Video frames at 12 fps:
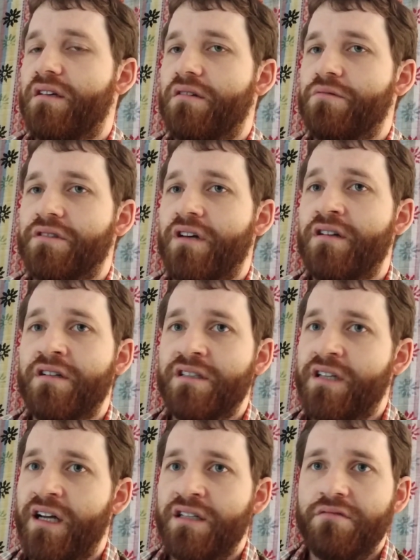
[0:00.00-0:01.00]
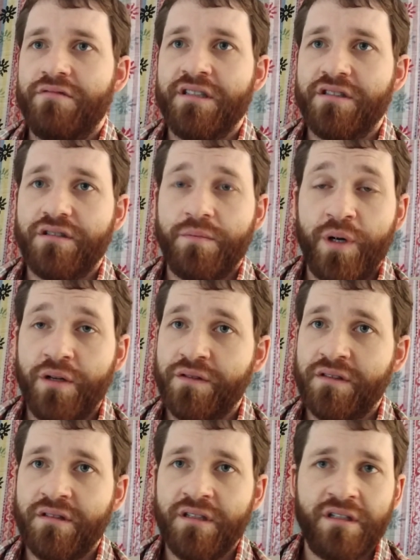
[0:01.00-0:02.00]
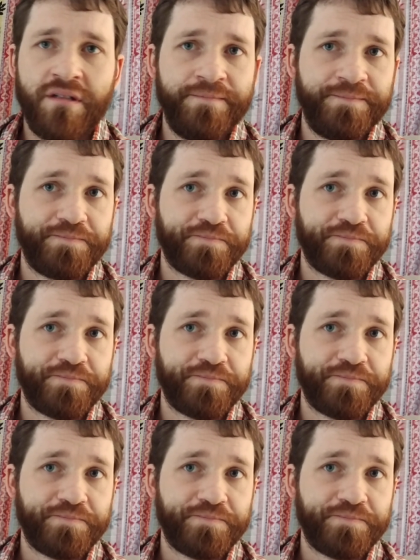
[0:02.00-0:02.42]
Was already kind of rich, supposedly.